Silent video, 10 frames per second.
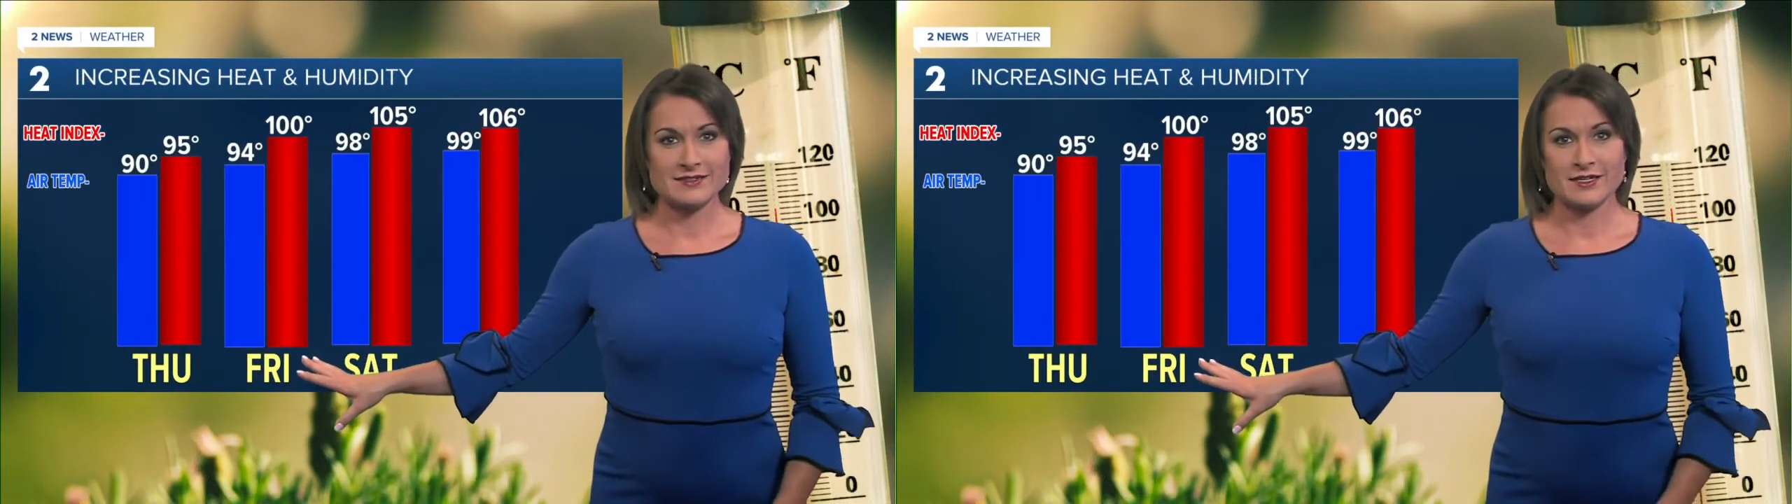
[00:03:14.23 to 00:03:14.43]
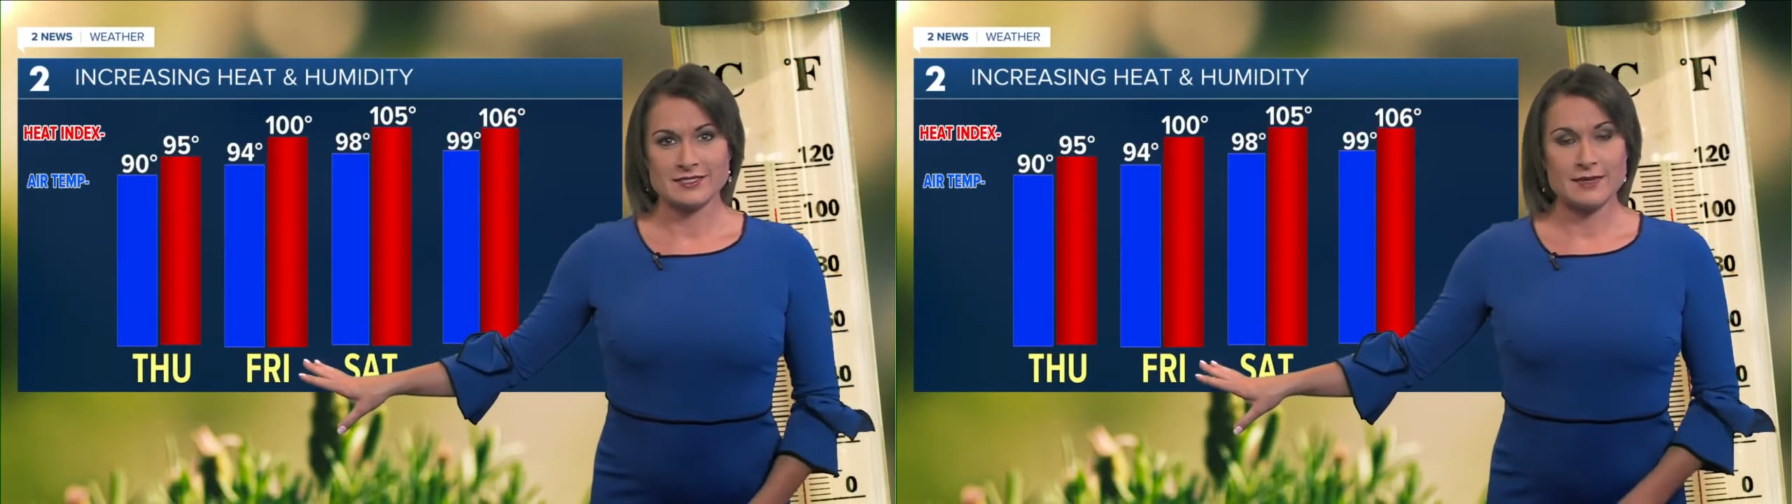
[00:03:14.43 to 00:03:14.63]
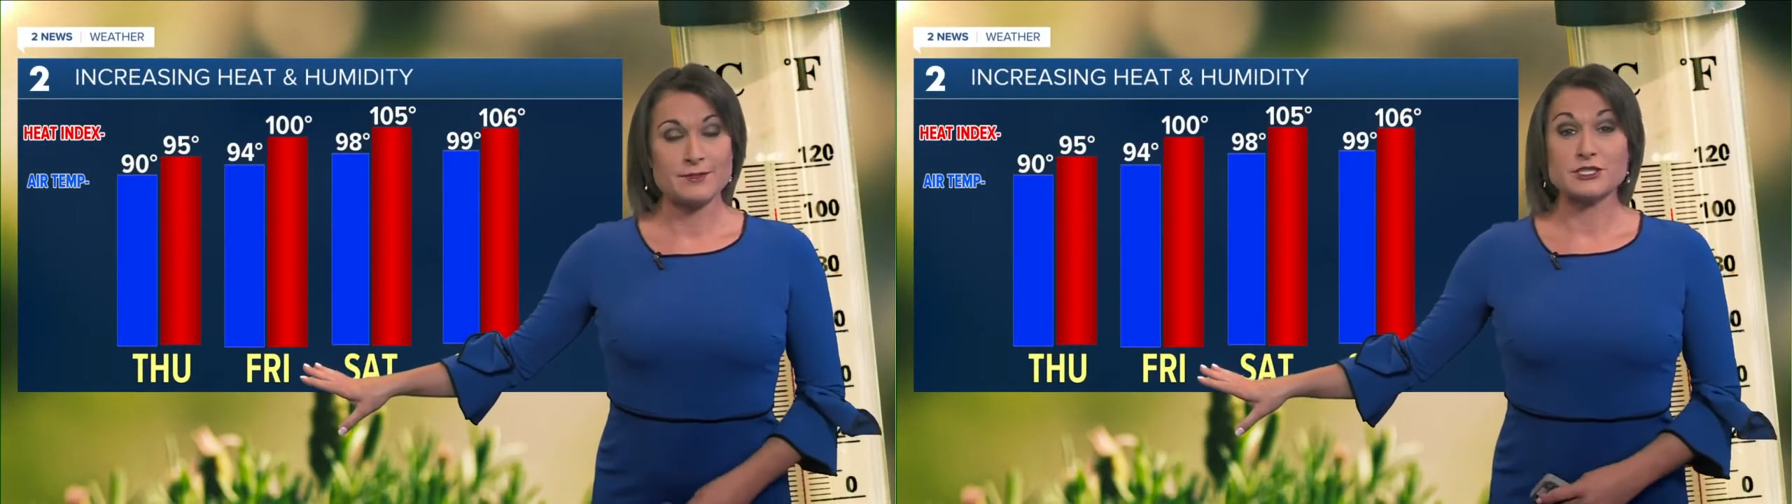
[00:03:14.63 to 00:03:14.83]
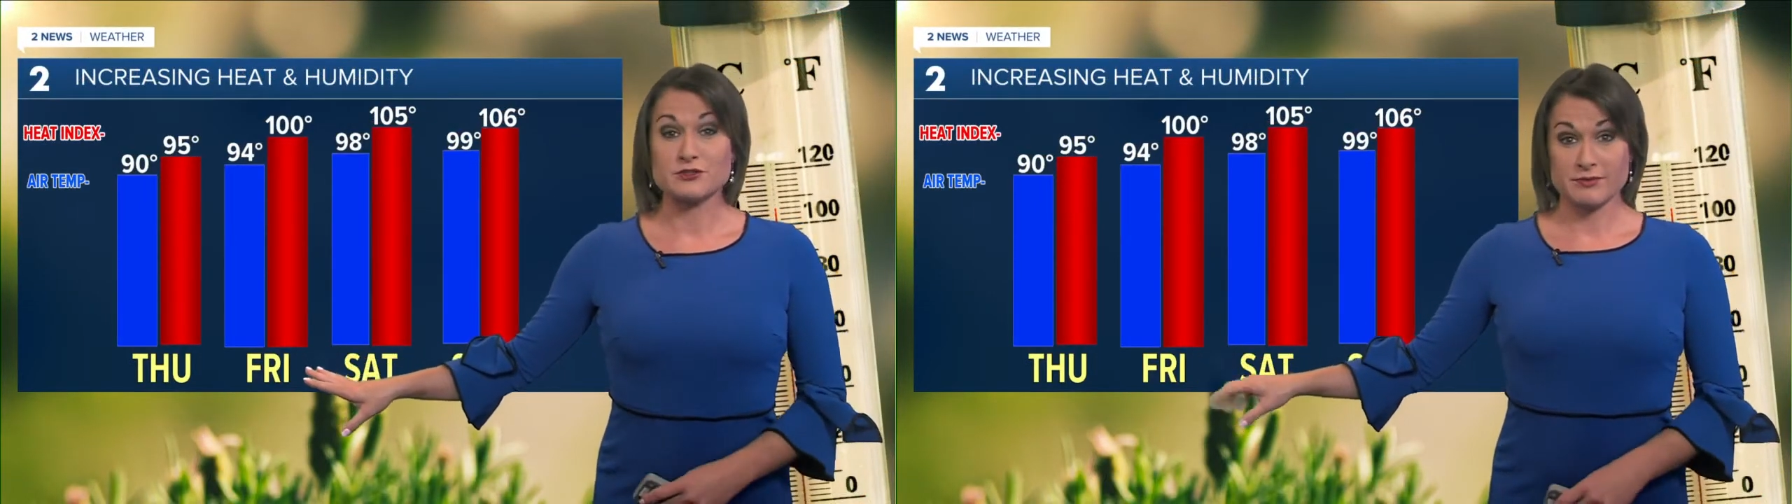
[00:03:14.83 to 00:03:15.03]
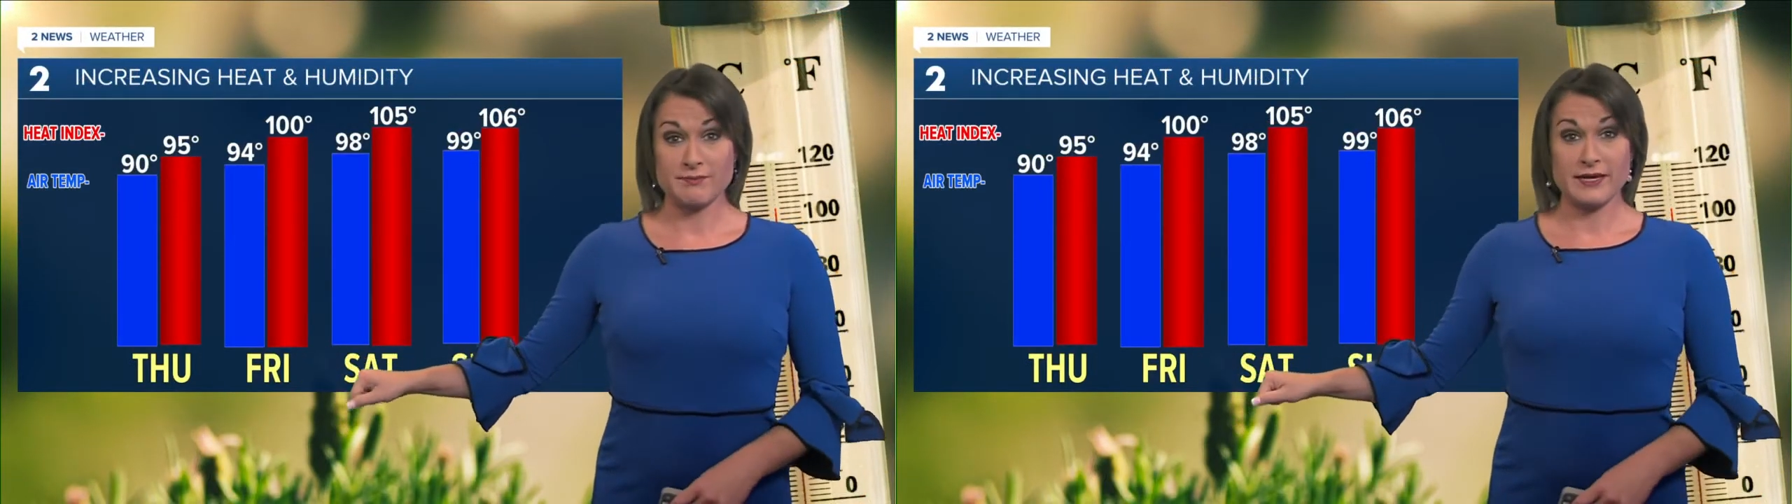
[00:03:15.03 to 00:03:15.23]
Our temperatures
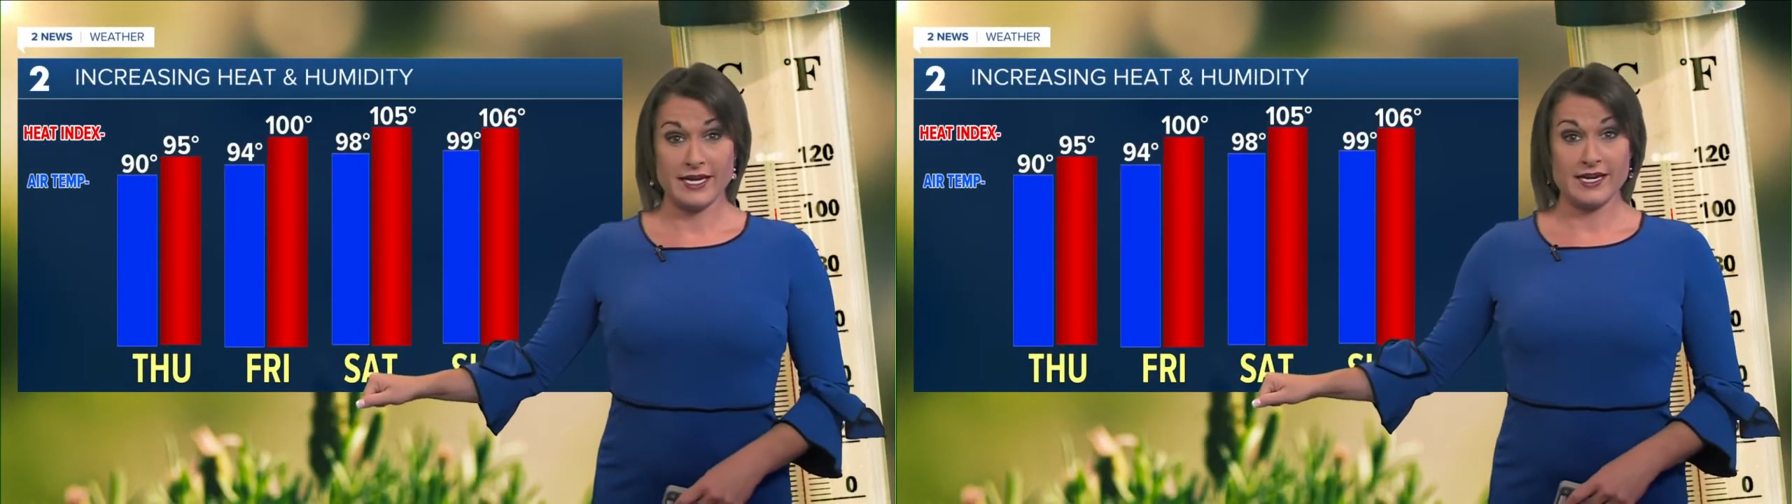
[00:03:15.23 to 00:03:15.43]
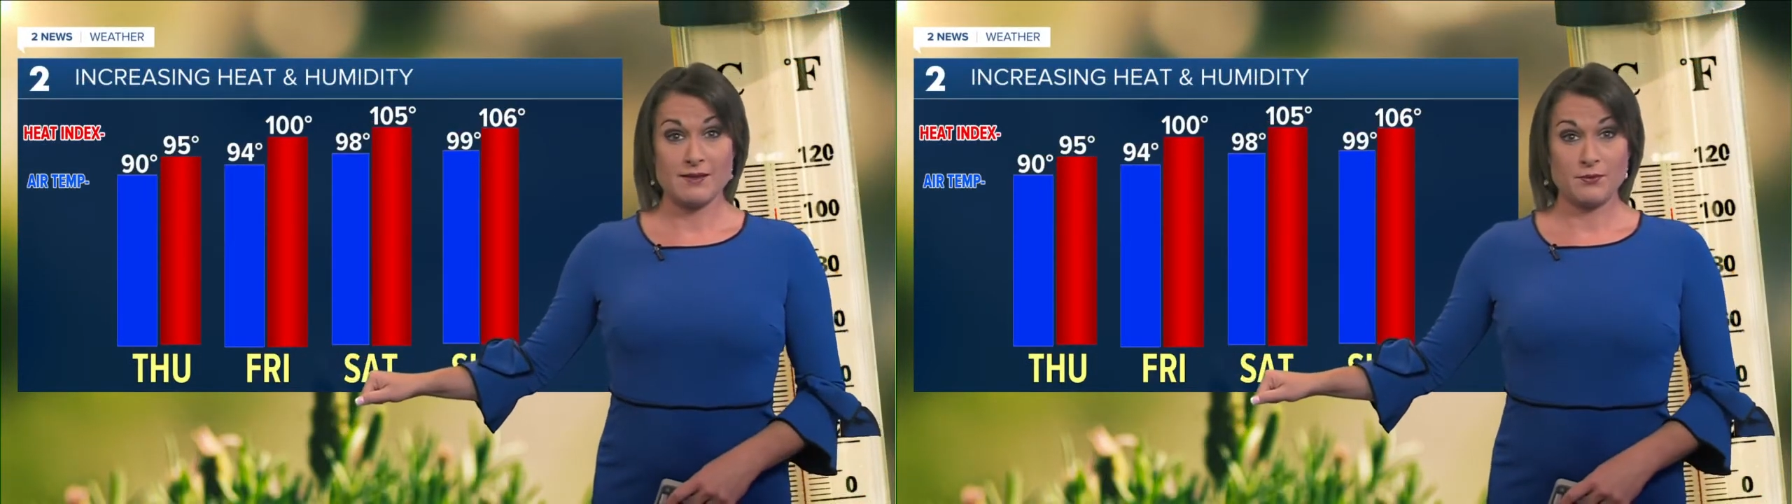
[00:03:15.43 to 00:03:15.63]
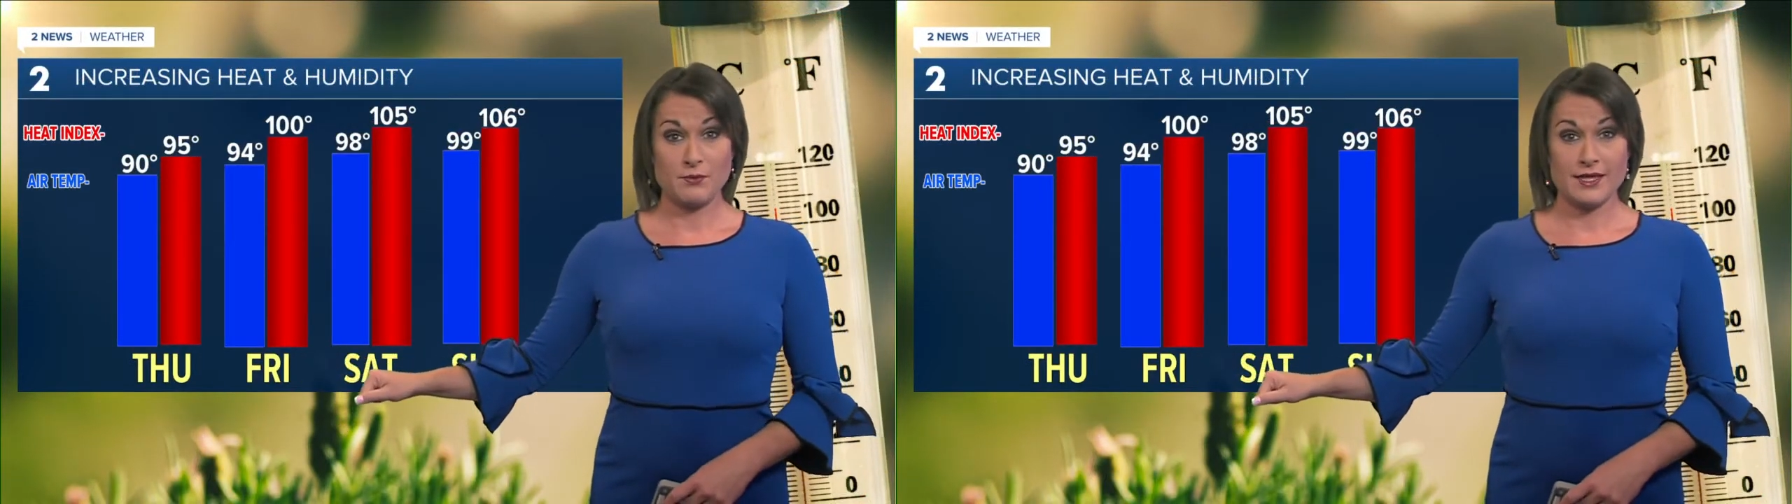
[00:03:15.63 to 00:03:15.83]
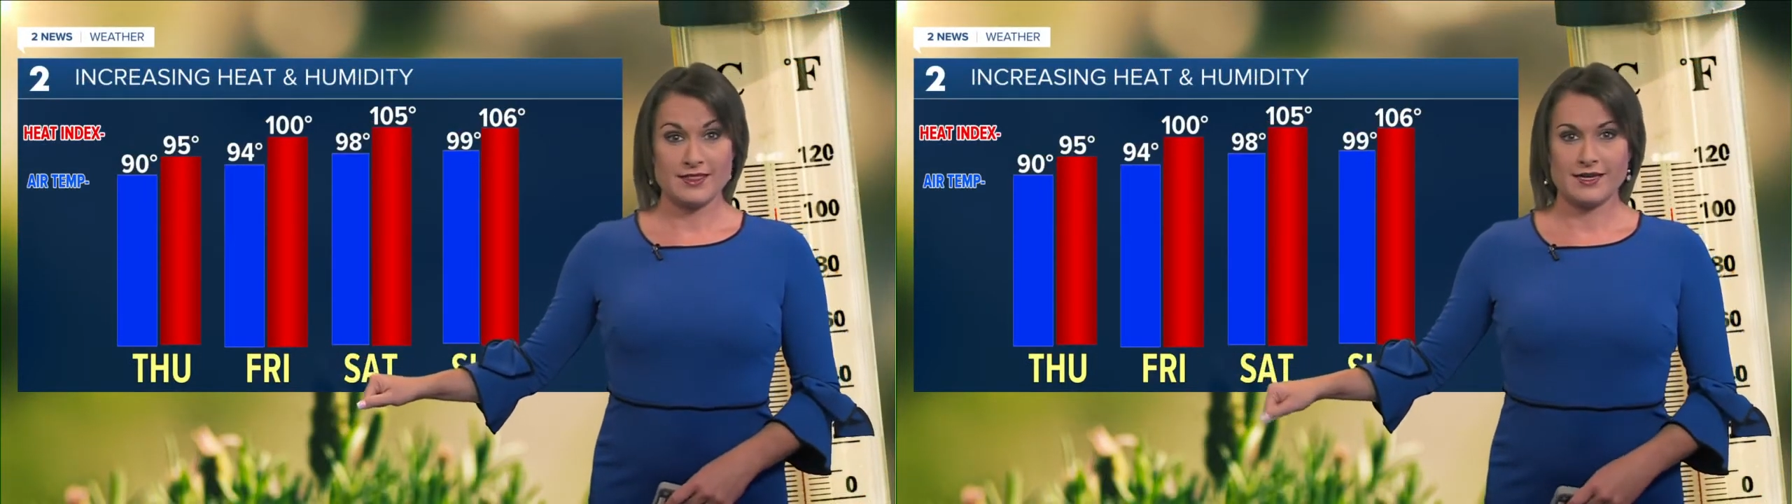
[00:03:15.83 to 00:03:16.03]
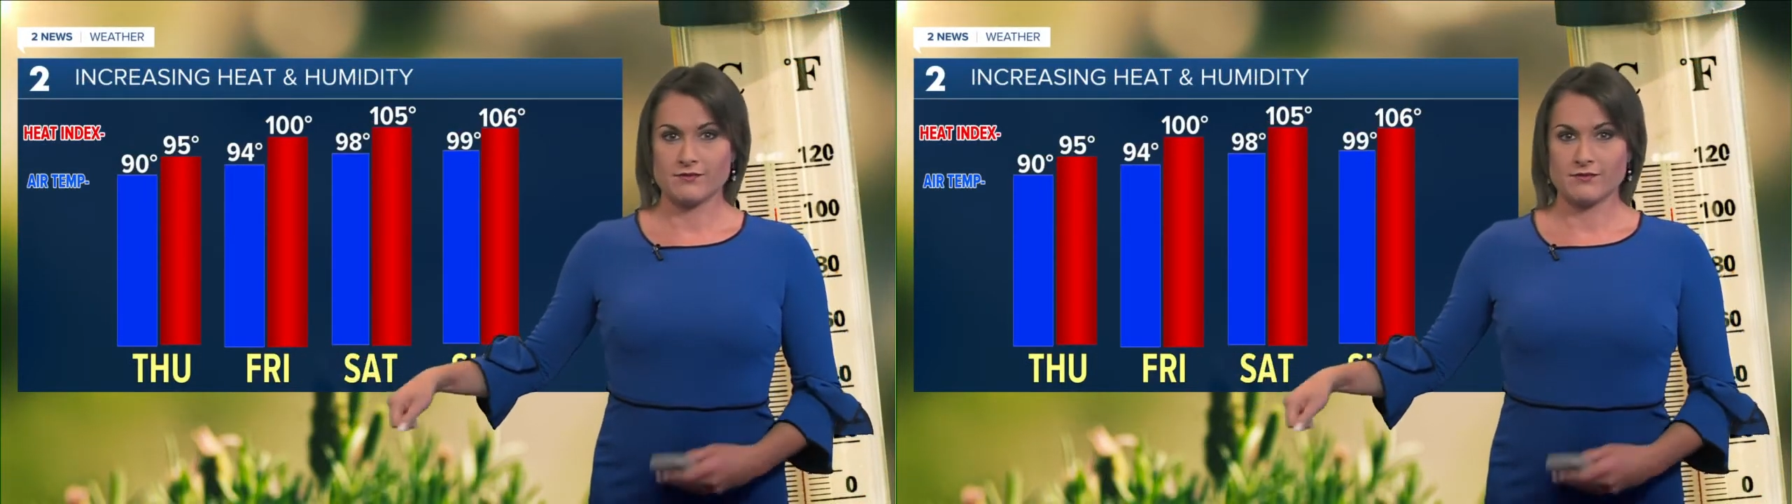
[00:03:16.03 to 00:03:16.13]
will be picking up with it.